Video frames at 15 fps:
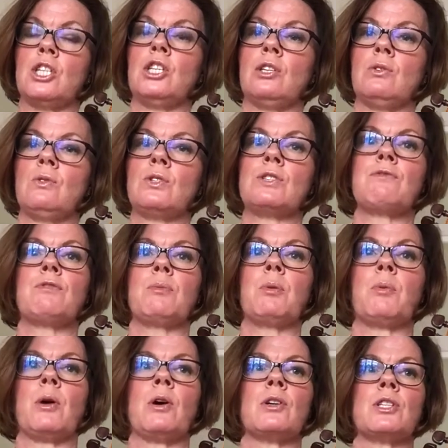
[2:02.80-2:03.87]
use for
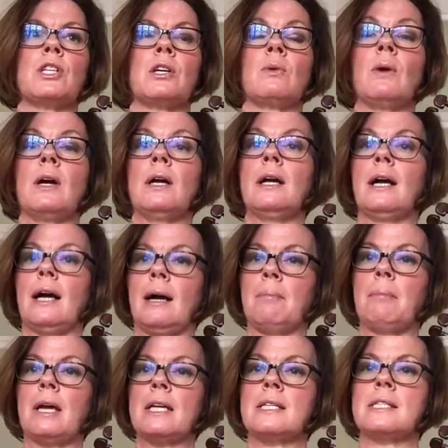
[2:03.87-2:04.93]
vibrato and
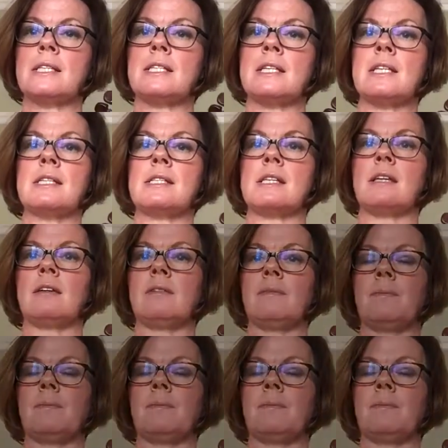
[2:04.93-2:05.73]
makes it easier.